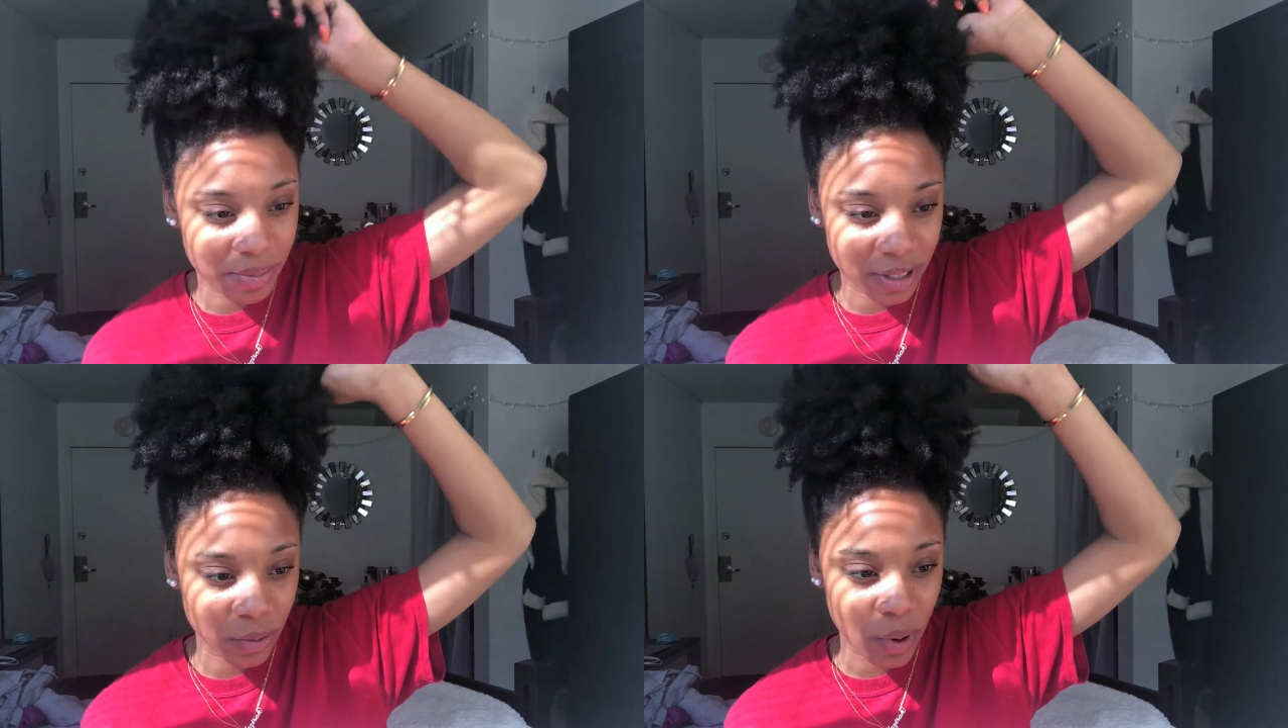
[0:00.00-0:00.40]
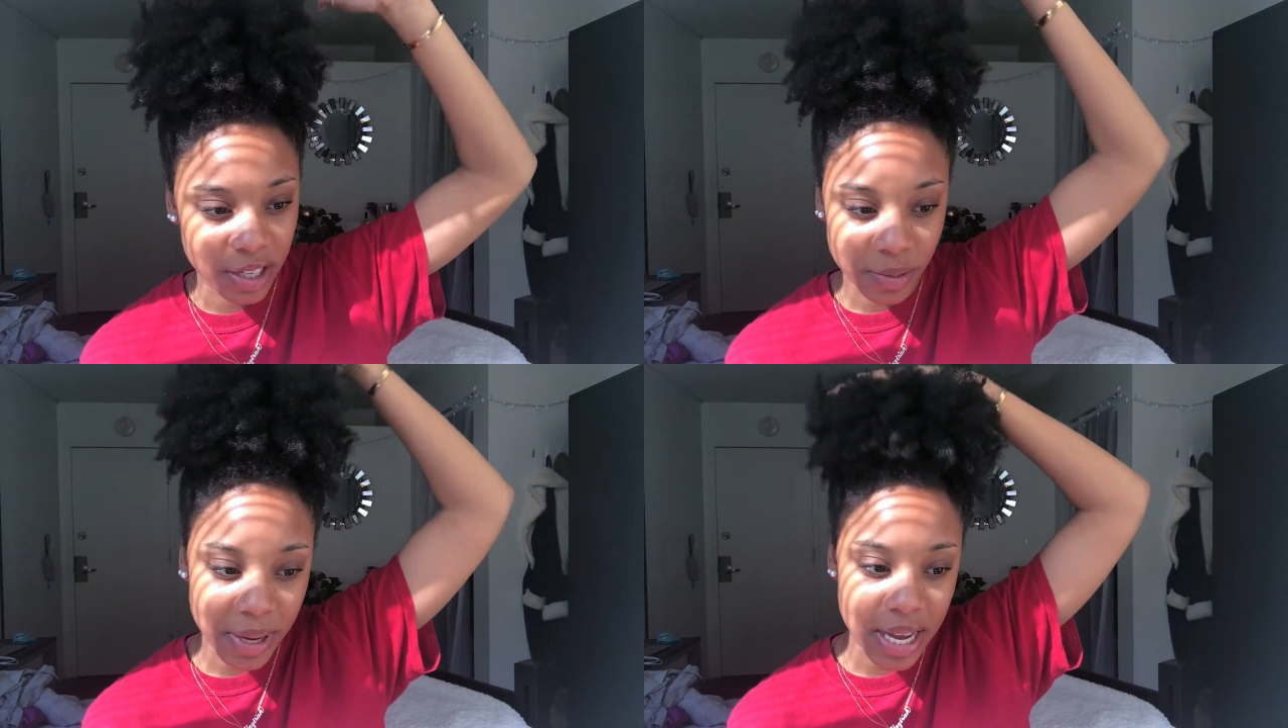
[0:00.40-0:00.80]
I'm gonna
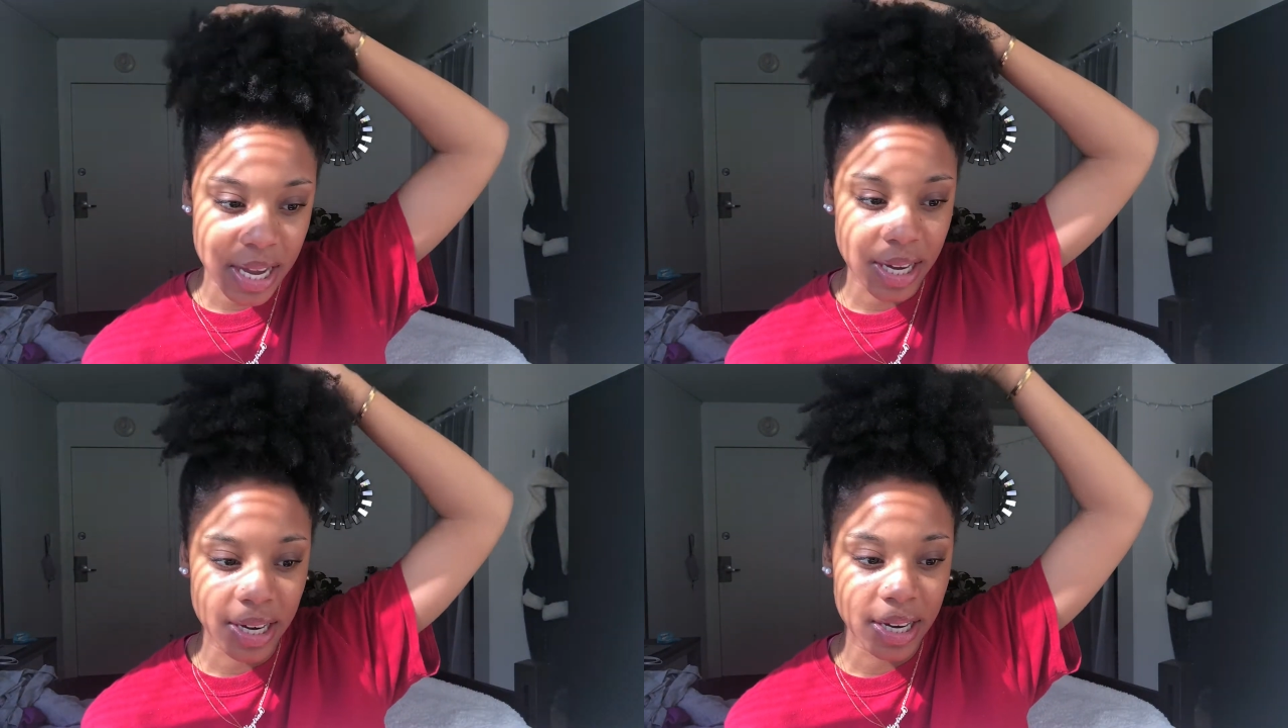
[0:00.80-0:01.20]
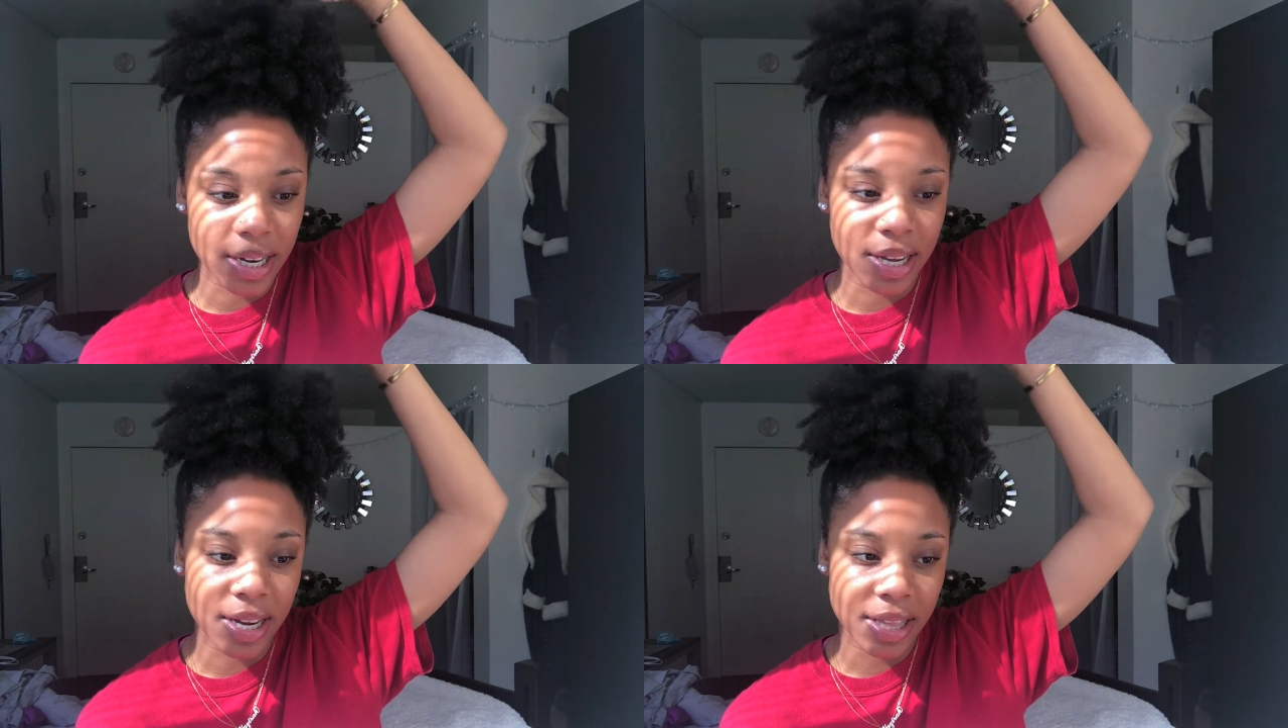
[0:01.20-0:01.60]
wash my
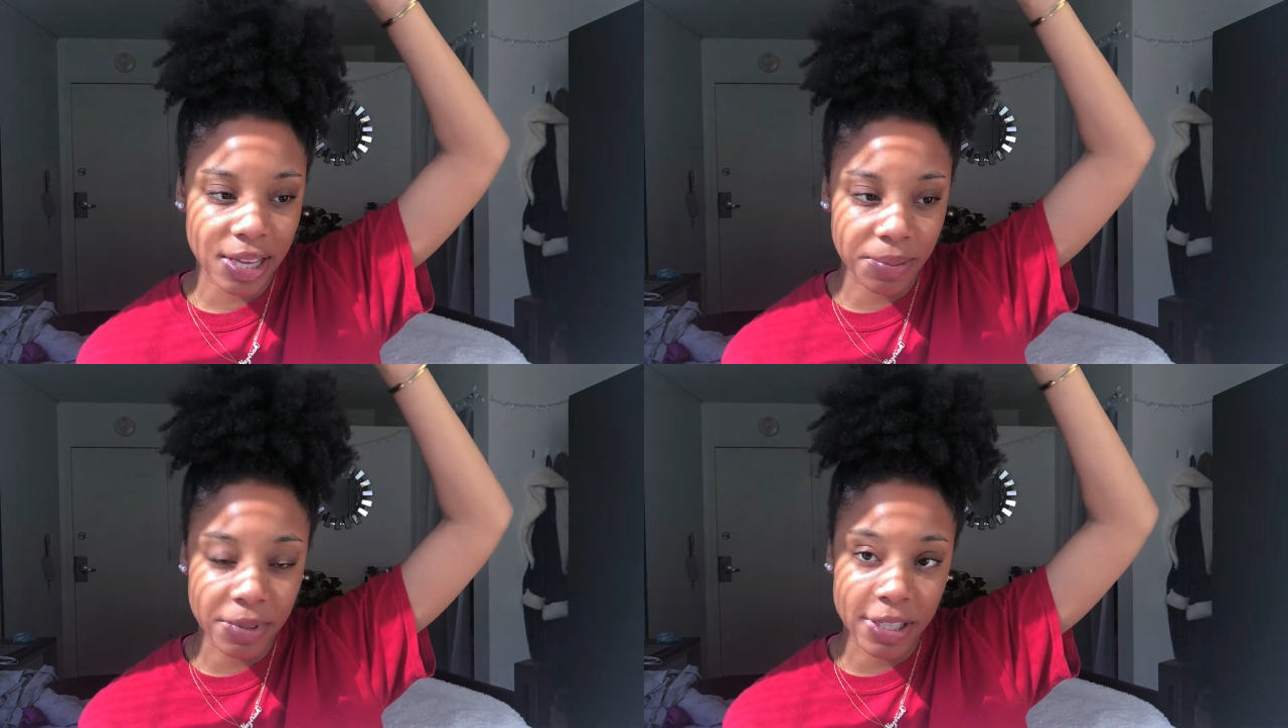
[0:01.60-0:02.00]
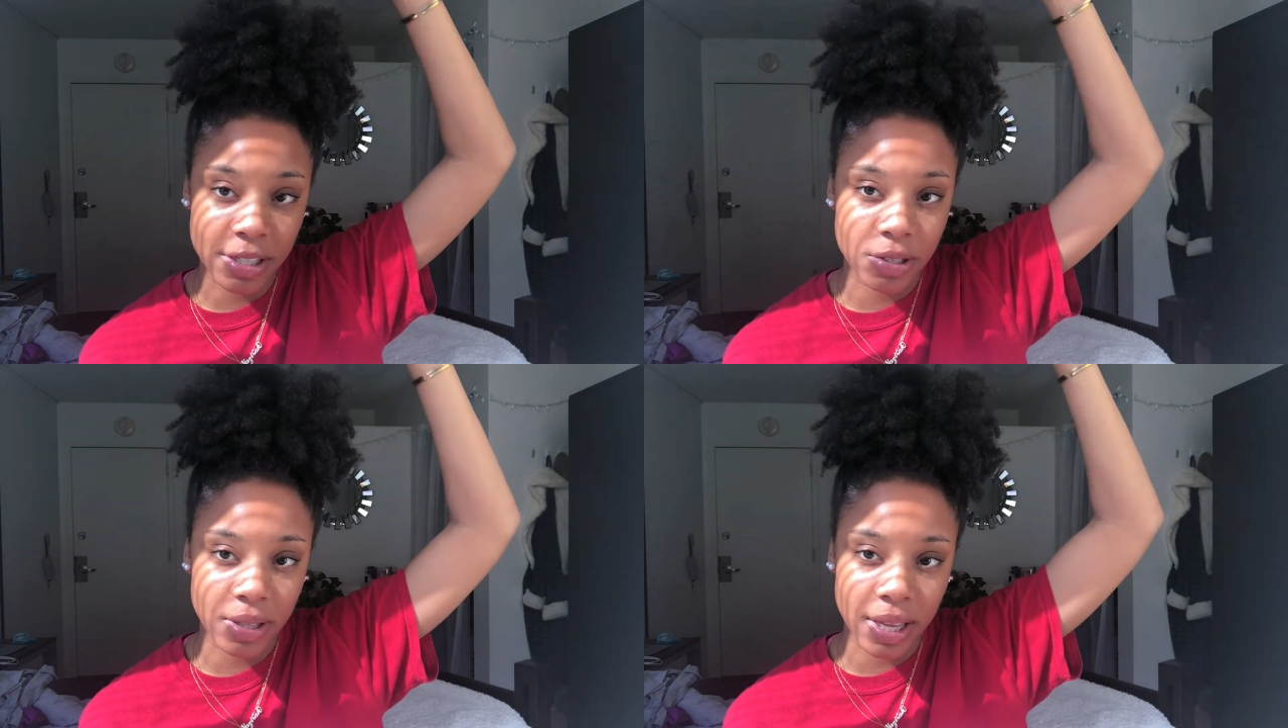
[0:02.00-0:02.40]
hair and I think I'm gonna
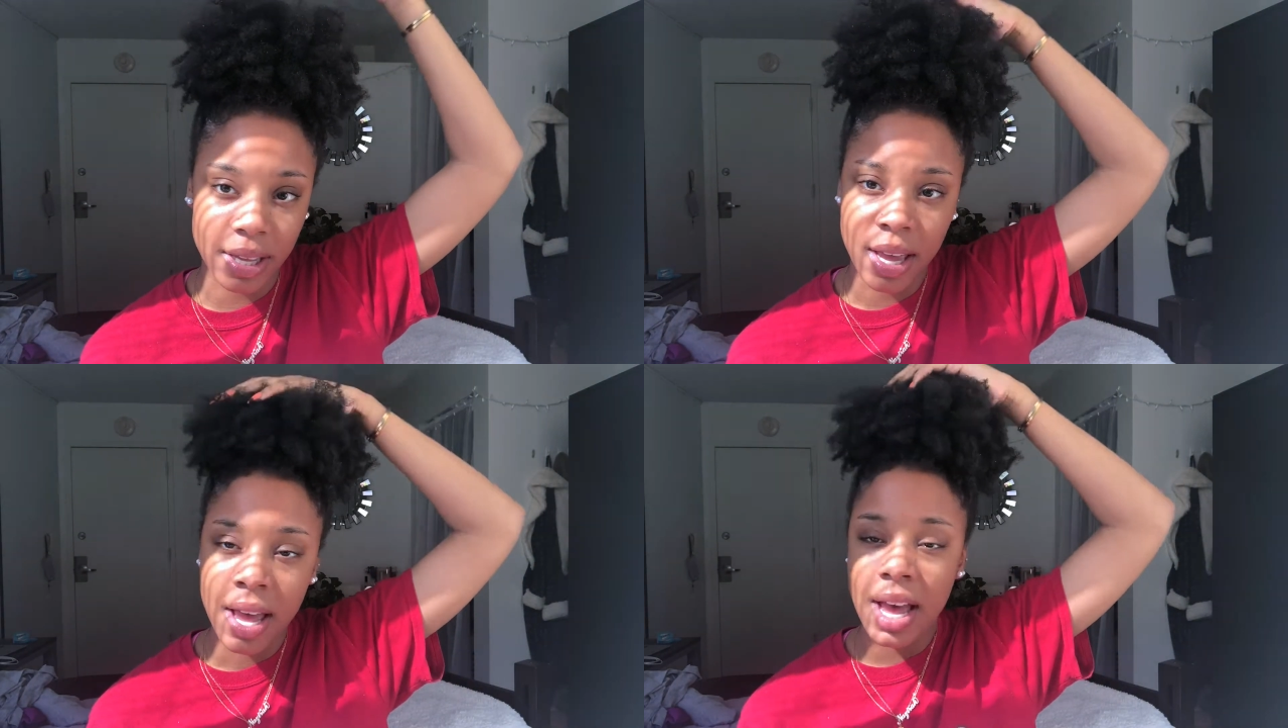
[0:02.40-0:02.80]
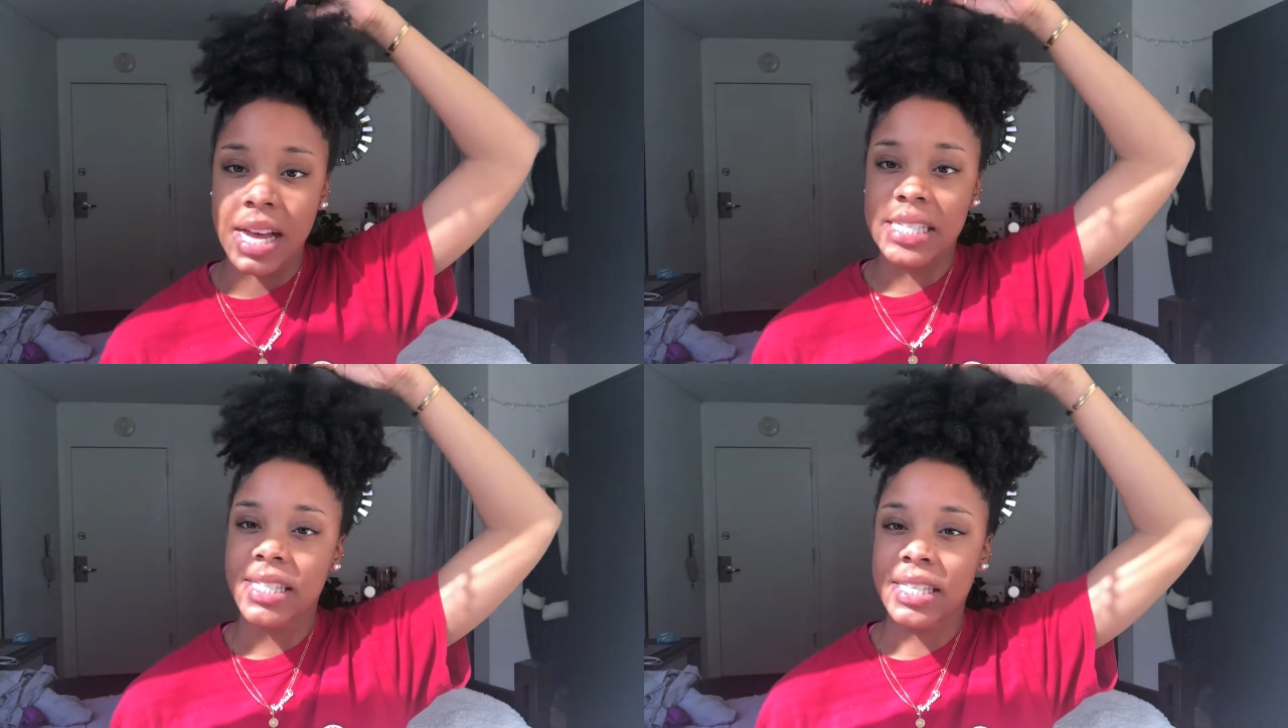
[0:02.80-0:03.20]
do like
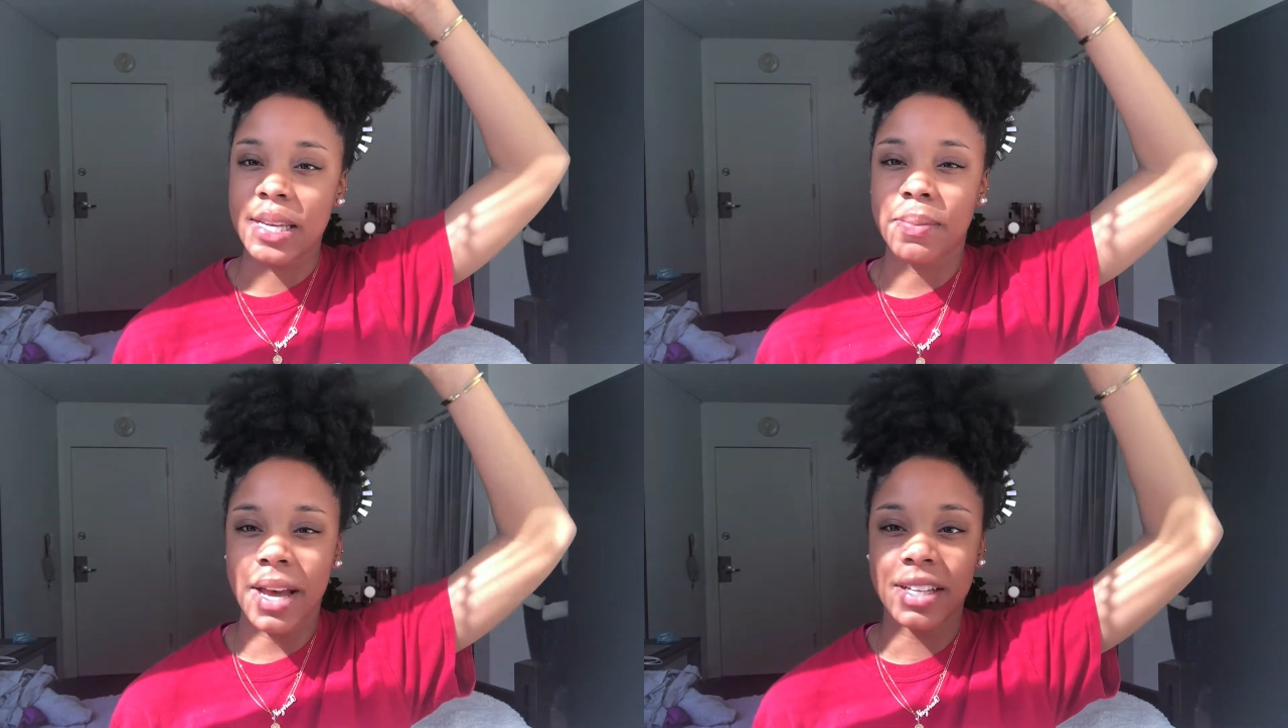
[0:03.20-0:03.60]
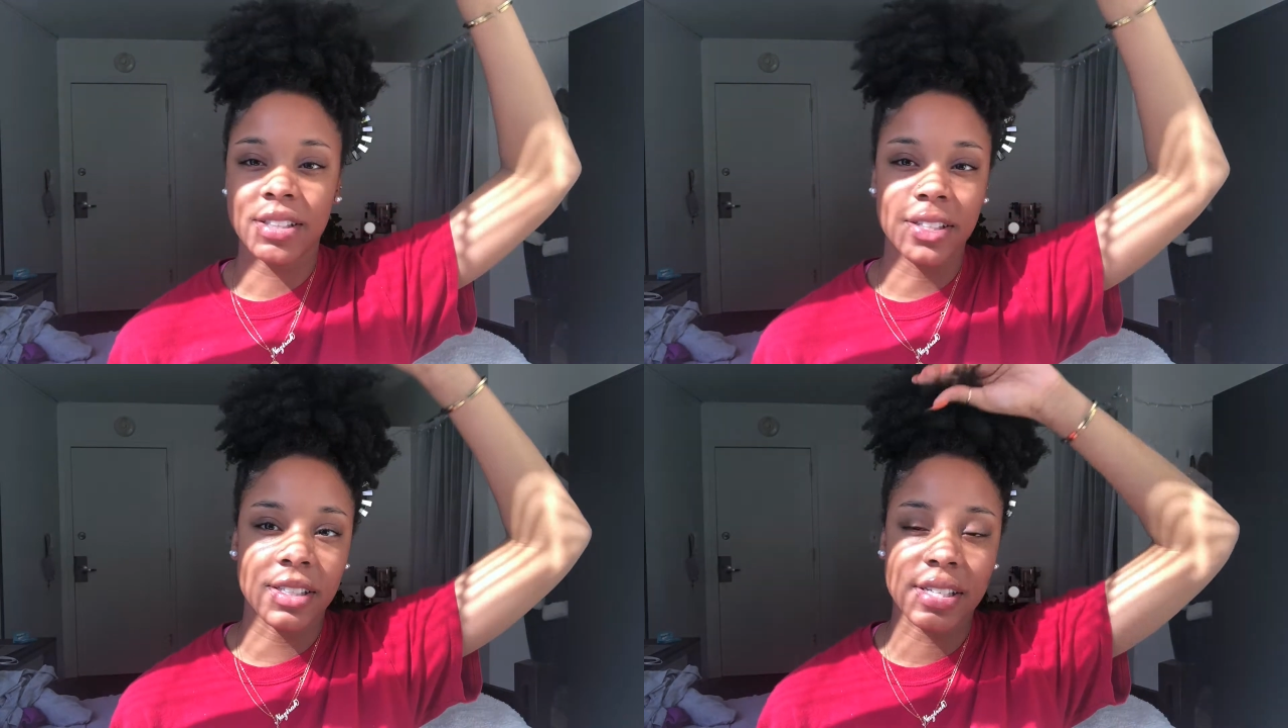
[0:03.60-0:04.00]
a slick back
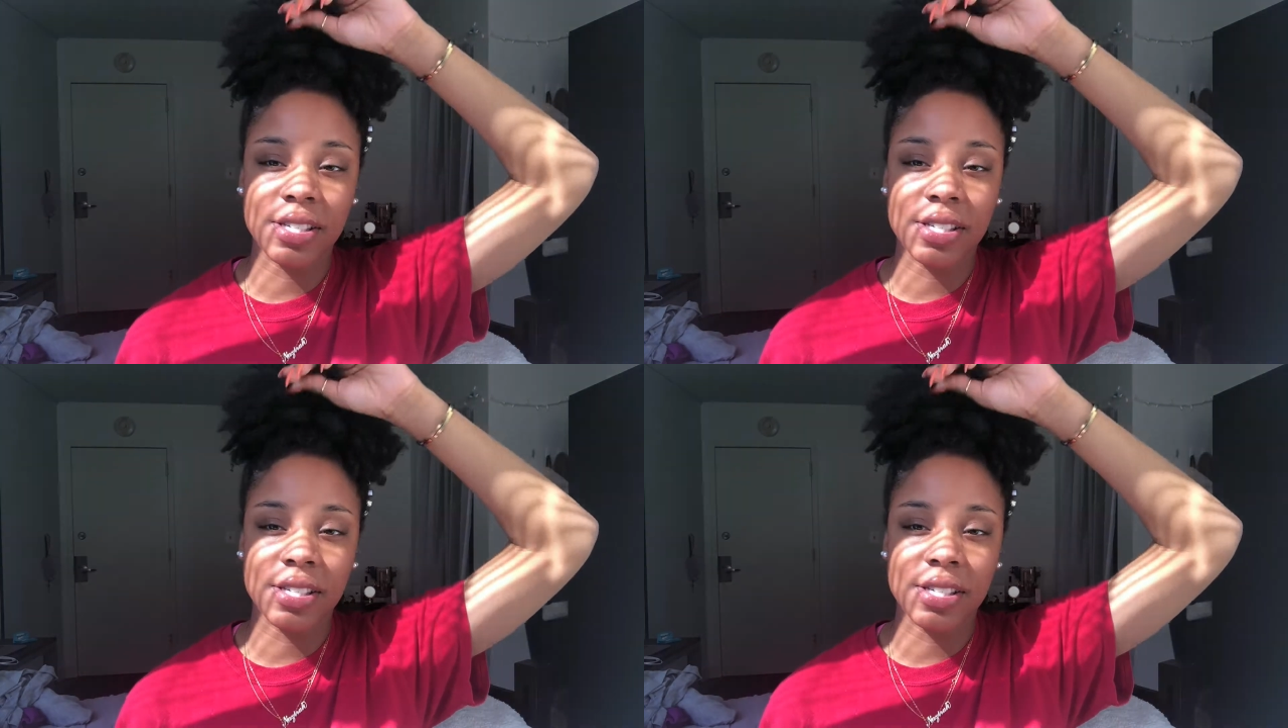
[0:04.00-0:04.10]
look.